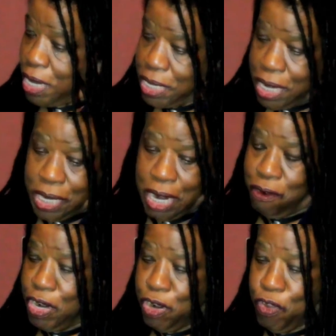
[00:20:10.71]
he's in,
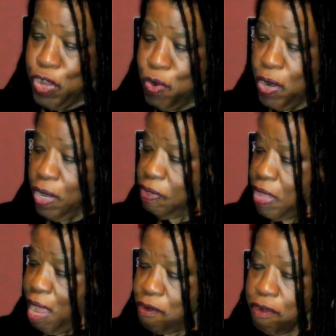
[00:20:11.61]
they're in New York,
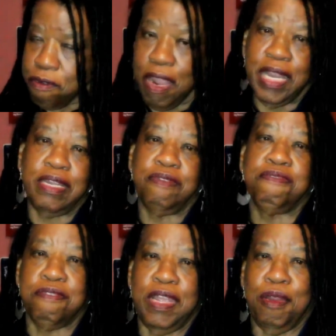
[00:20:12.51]
they have a right to
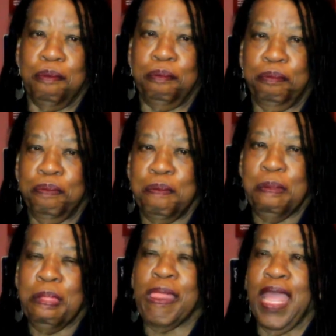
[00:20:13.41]
freedom.
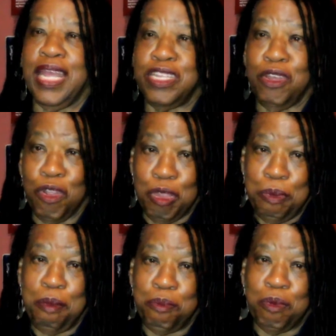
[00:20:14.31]
And so those
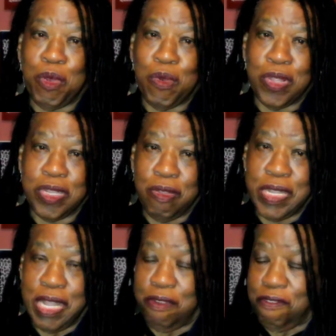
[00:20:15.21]
people were also
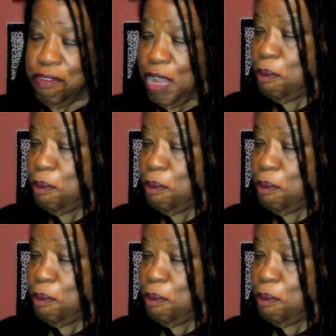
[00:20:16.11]
set free.